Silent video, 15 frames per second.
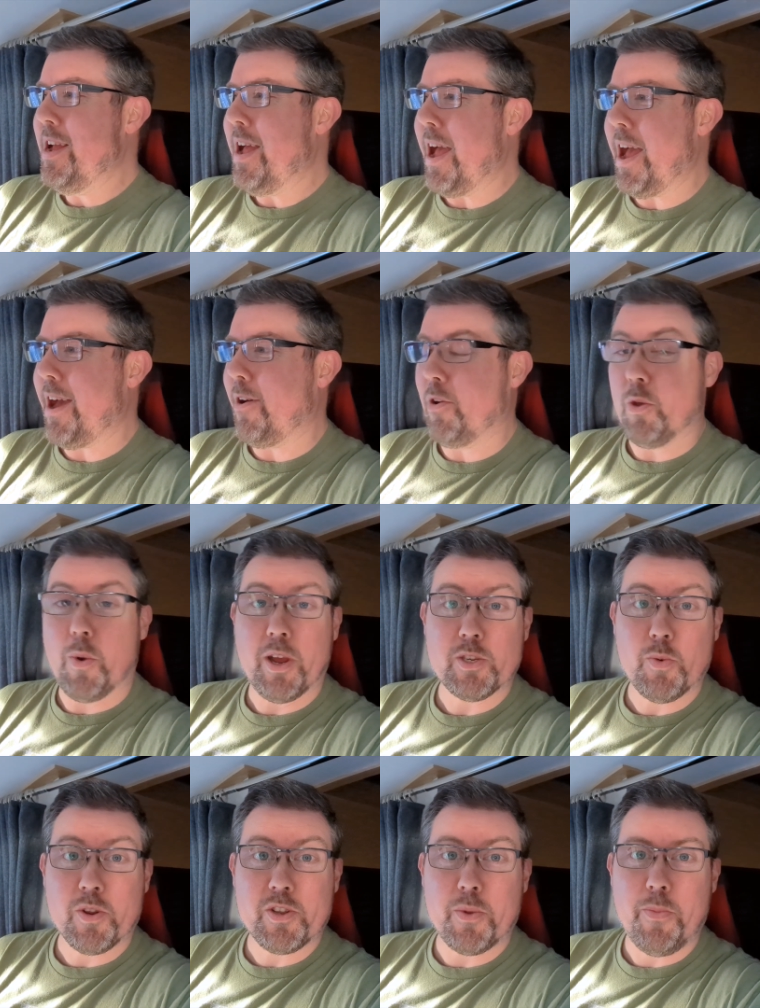Uh,
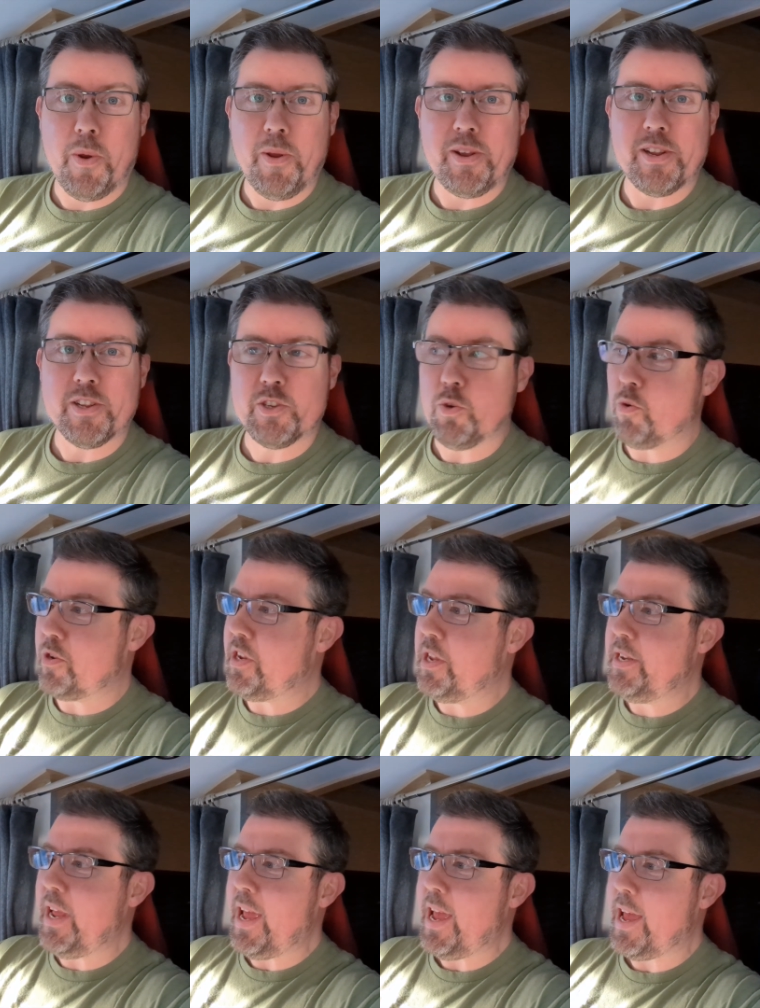otherwise, what's the point? So
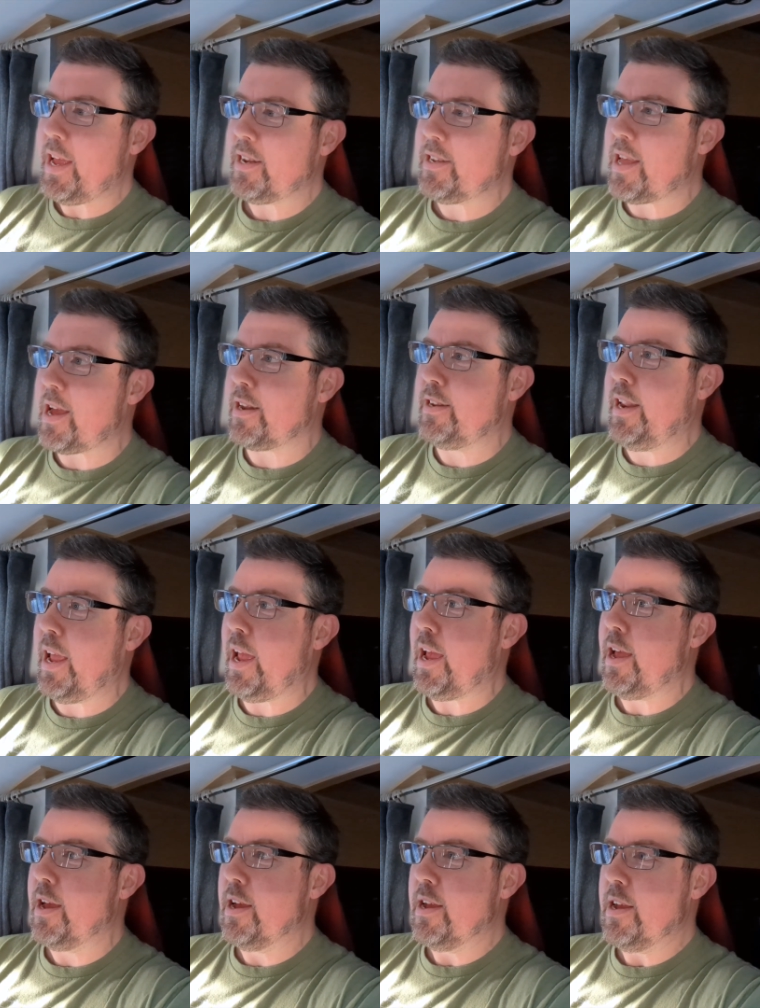today is that day.